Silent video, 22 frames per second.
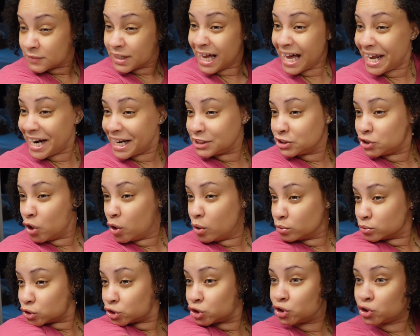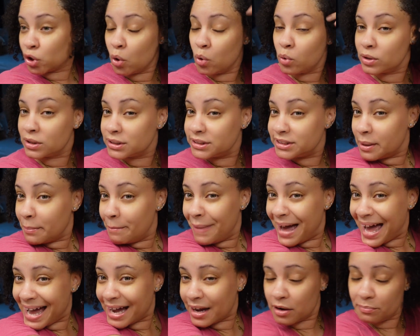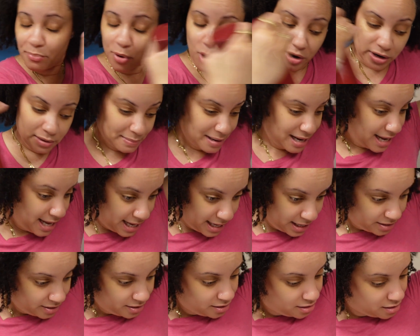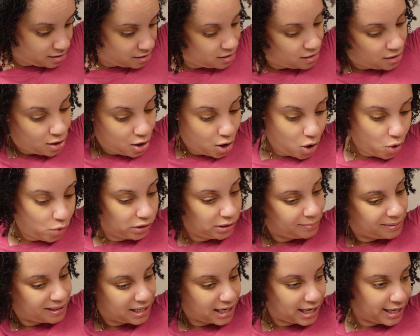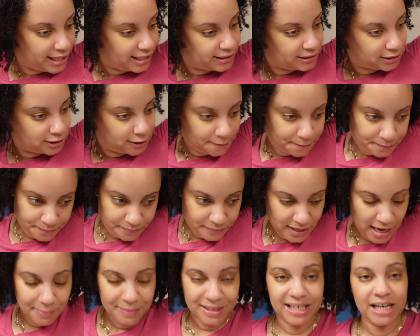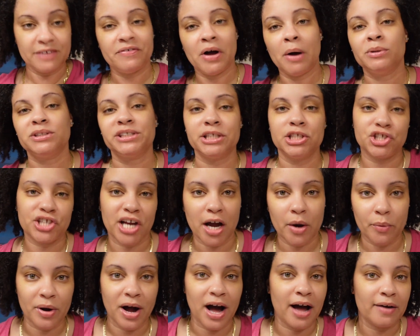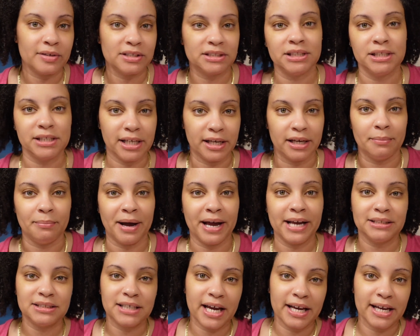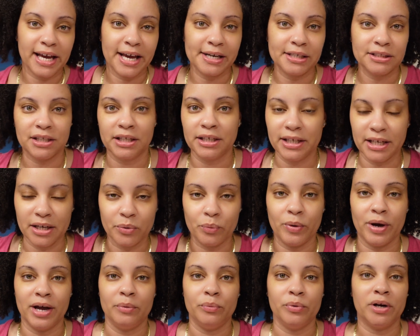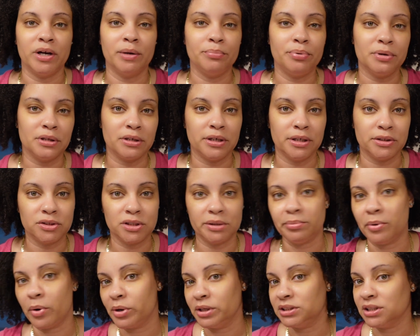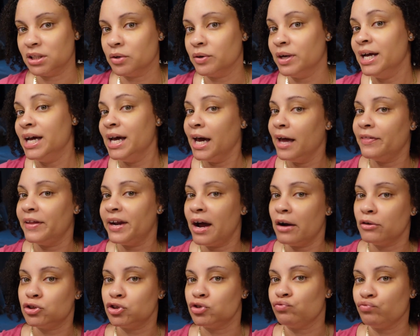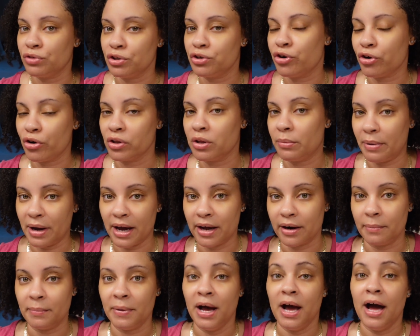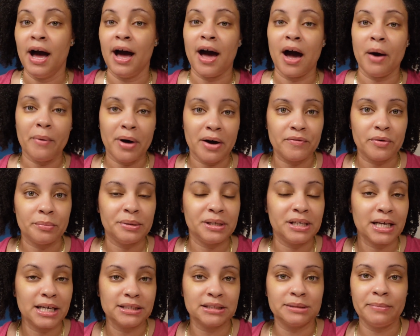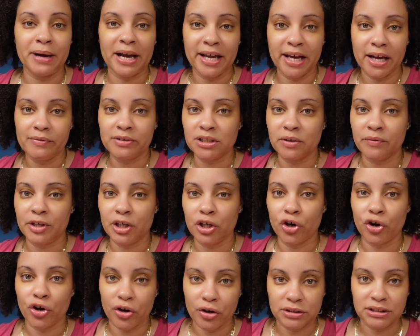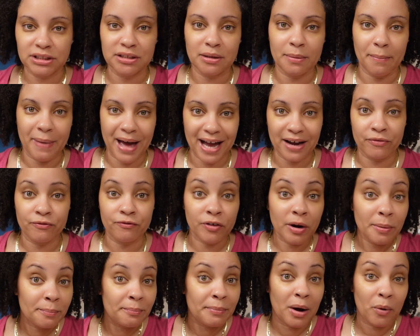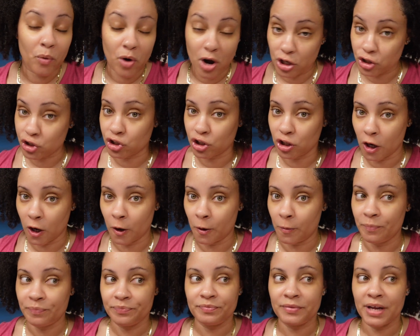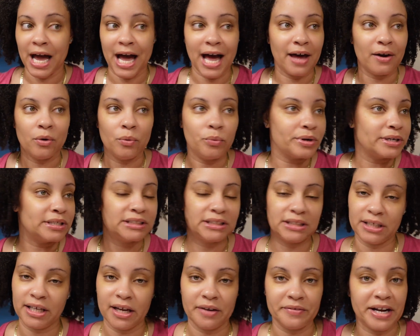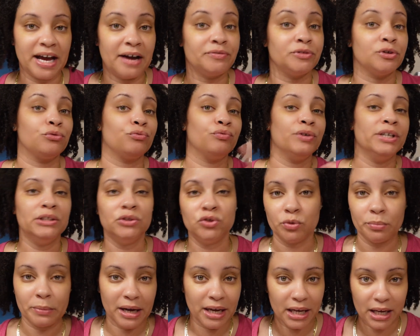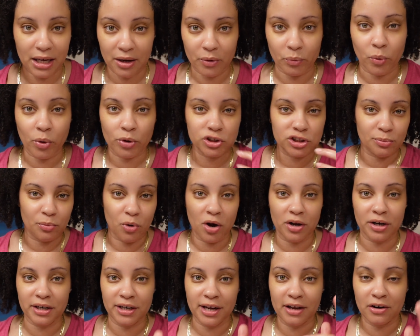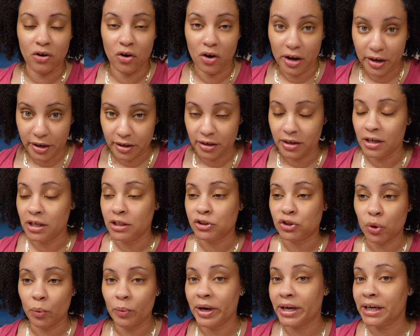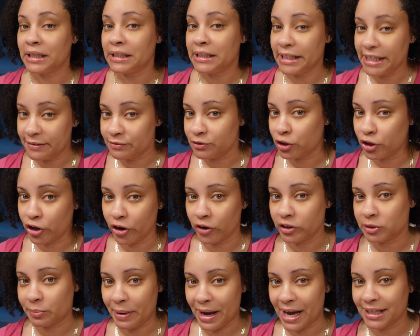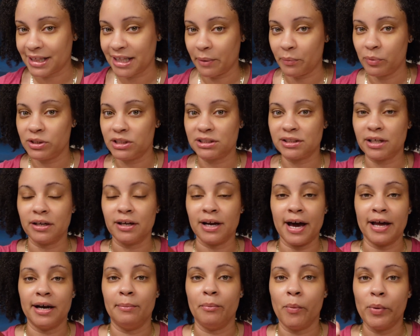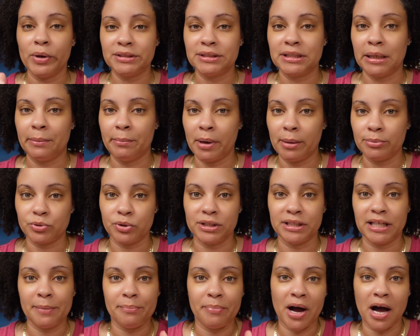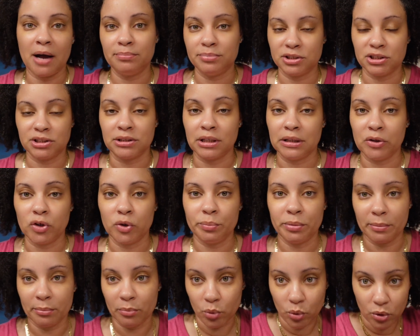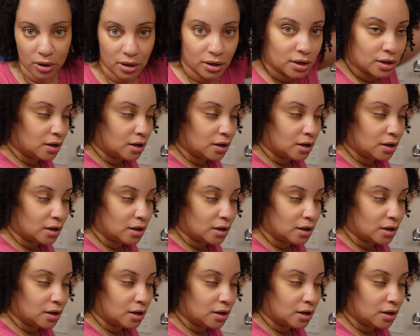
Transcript: And I don't soak the back part of my head, only because I mean, if I was in the shower, obviously, yeah, my entire head is going to get wet. We're going to pull it into the ponytail, and then I would just recurl the bottom. However, because my hair is already curled in the back from my wash and go, I don't want to sit here and have to redo my hair, work smarter, not harder. So we're going to leave the curls back there. We're just going to kind of moisten them up so that they pop just a little bit more.